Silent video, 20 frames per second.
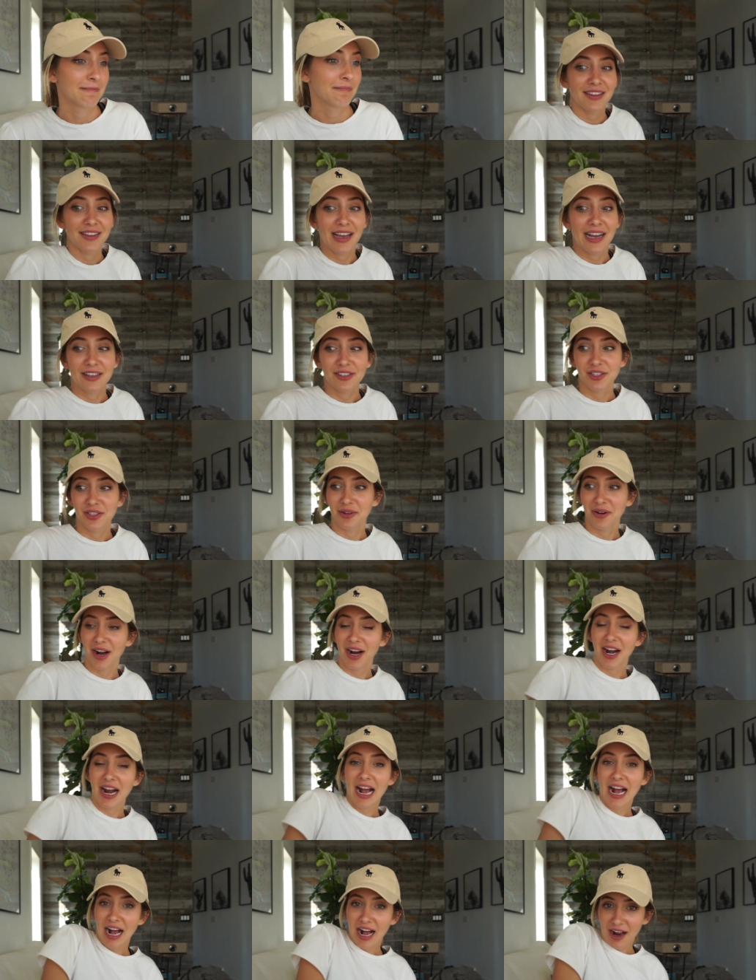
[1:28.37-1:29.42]
Yeah, so our
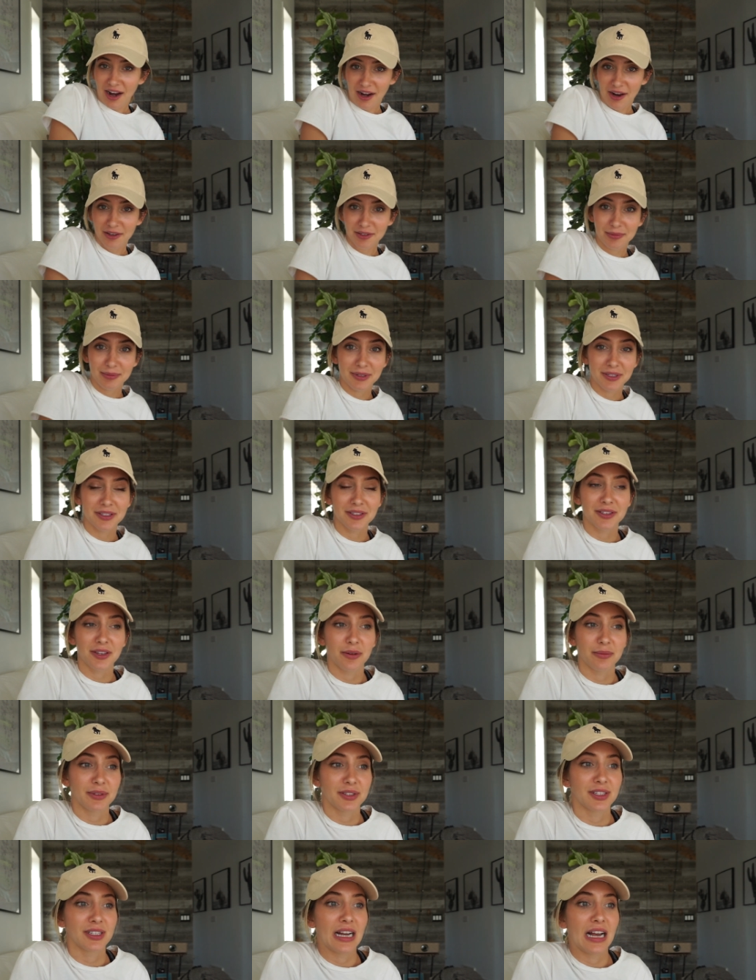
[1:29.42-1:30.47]
house build is
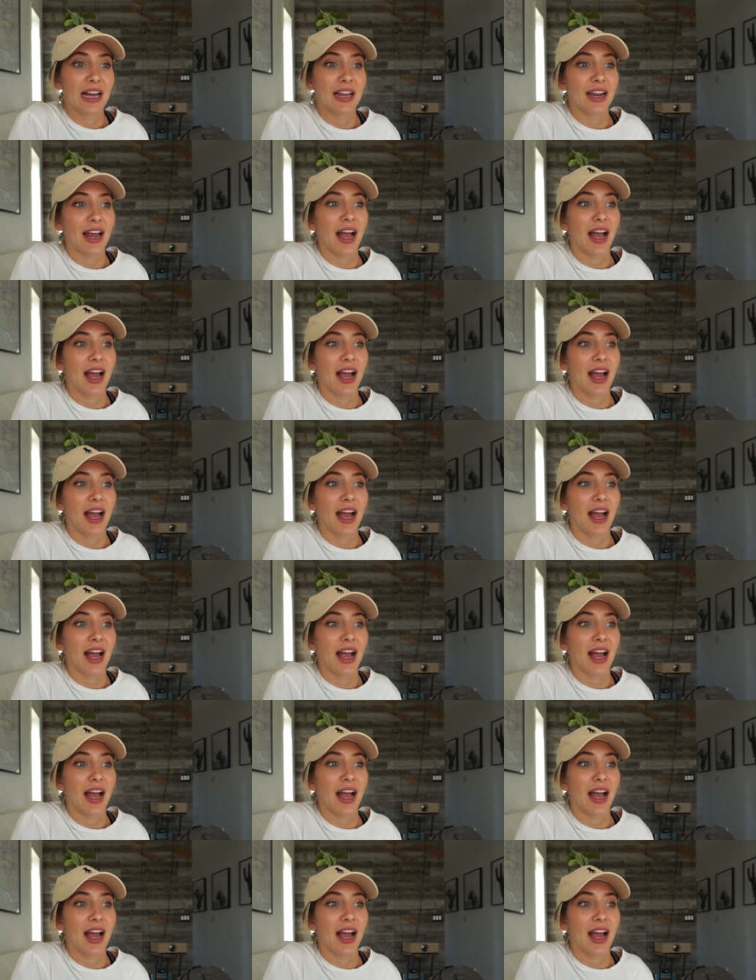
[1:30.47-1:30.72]
almost done.